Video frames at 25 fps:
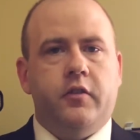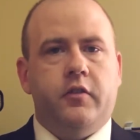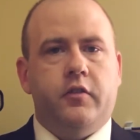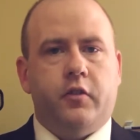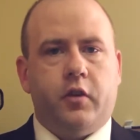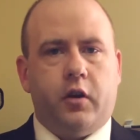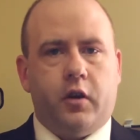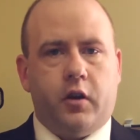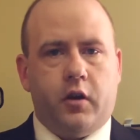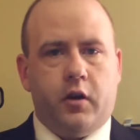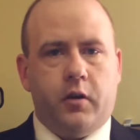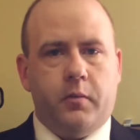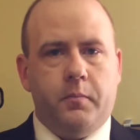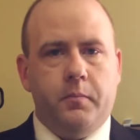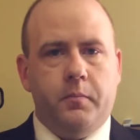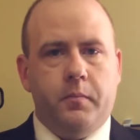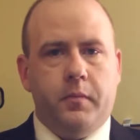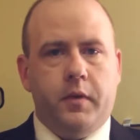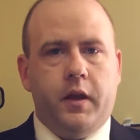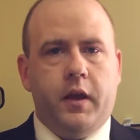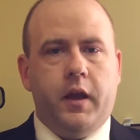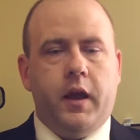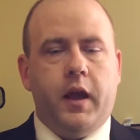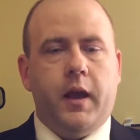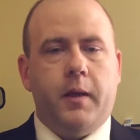term
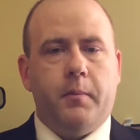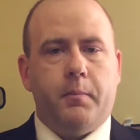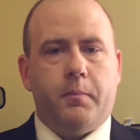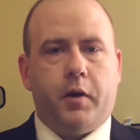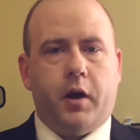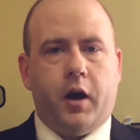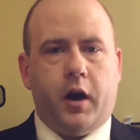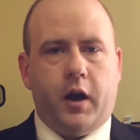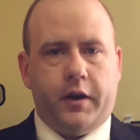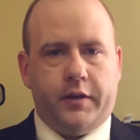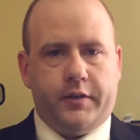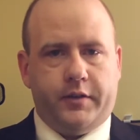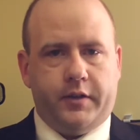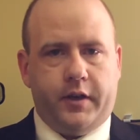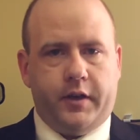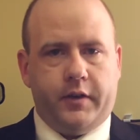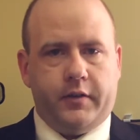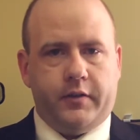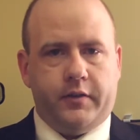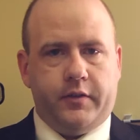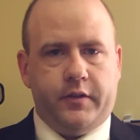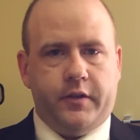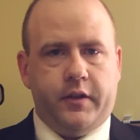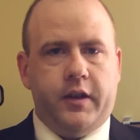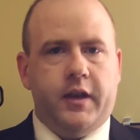and
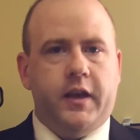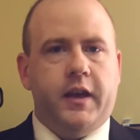process.